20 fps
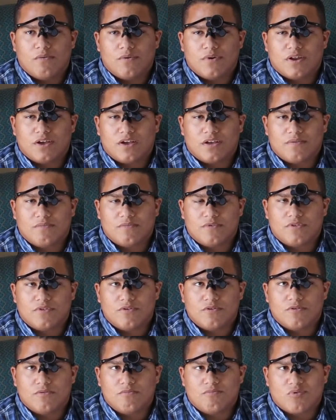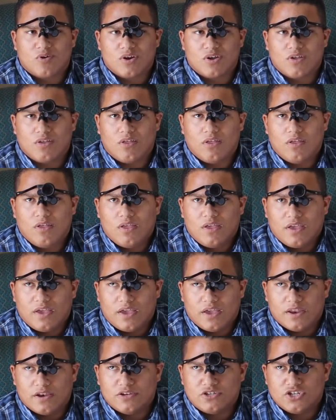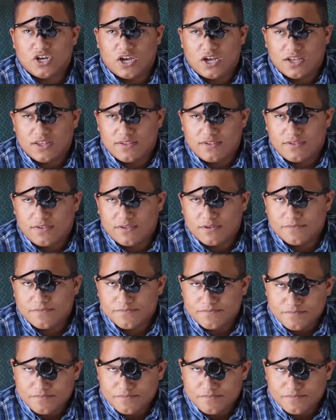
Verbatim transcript: when it comes to Braille and JAWS.